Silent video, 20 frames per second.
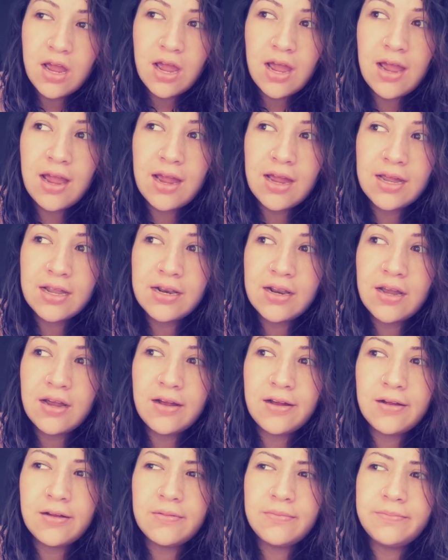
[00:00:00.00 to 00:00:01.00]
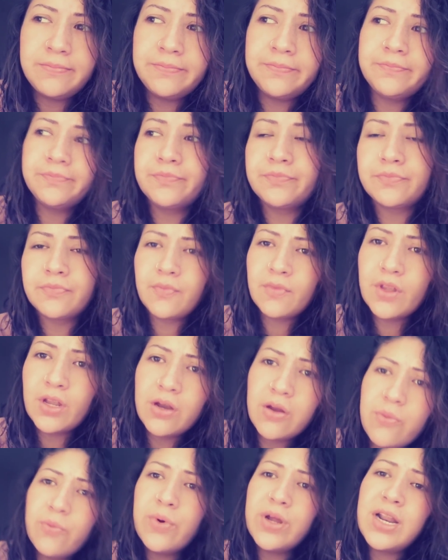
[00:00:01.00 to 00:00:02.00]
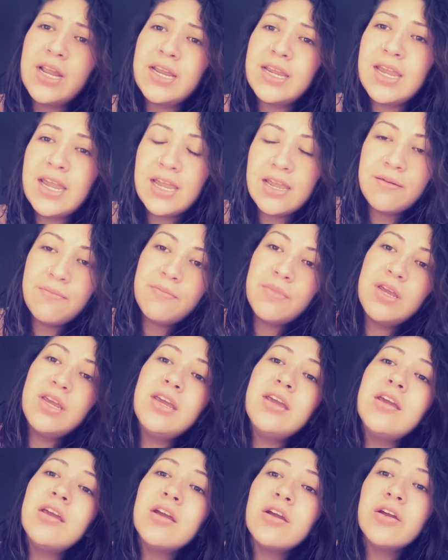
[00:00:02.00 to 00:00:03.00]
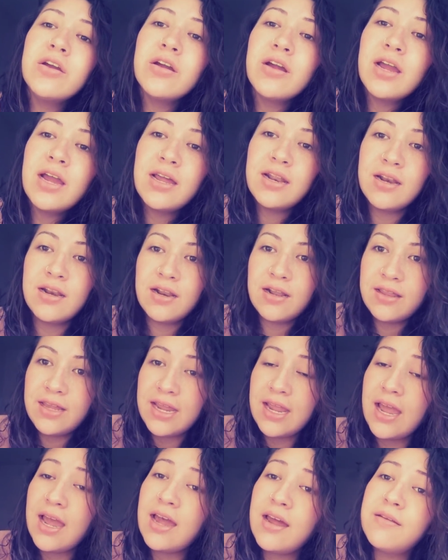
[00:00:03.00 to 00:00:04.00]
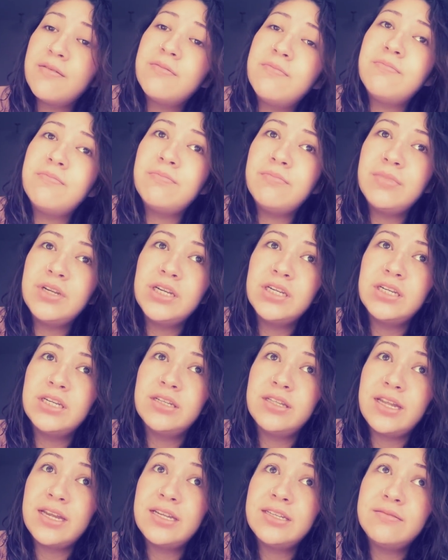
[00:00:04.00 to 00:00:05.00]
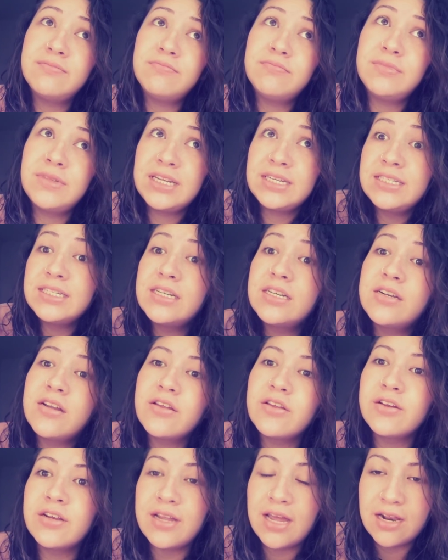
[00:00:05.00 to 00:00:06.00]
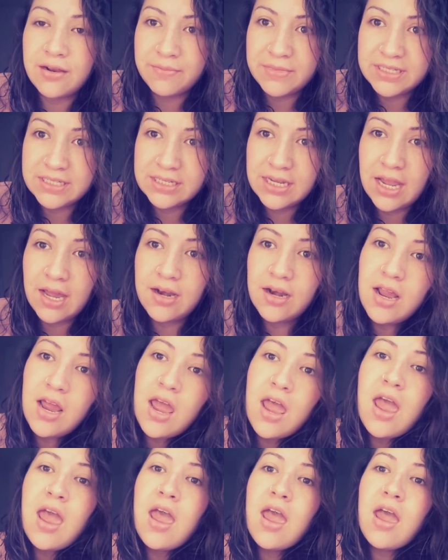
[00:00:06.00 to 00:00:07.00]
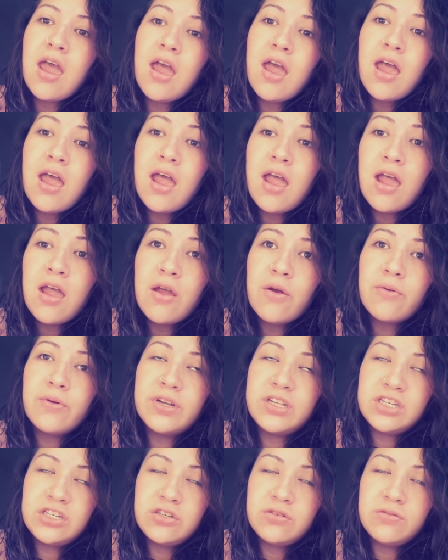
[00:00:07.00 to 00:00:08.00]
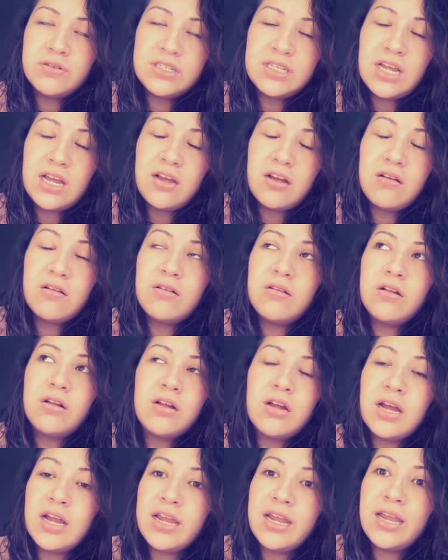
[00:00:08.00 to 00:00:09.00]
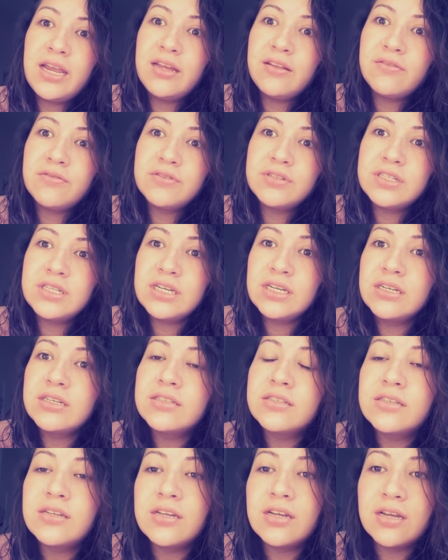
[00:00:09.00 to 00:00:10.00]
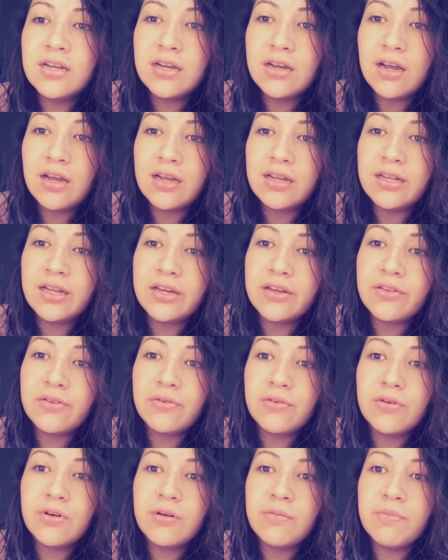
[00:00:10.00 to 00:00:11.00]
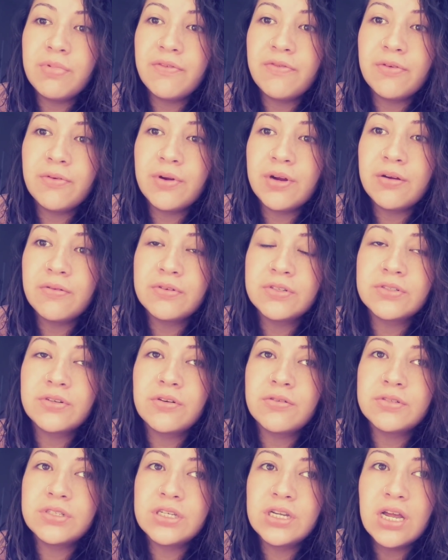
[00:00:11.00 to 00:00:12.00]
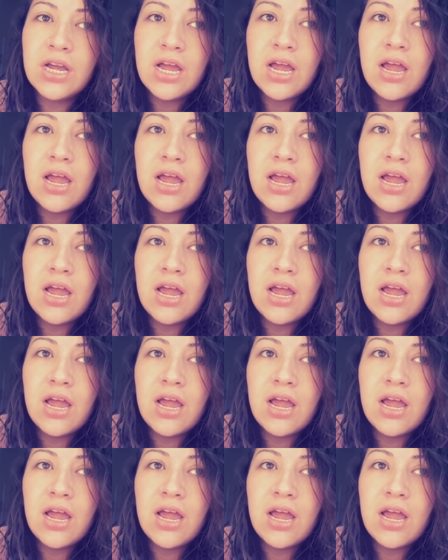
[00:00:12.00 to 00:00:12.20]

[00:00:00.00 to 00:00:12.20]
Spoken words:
And when I came here and they did another anatomy scan, which was hell. I hate those things. I like threw up everywhere. It was gross.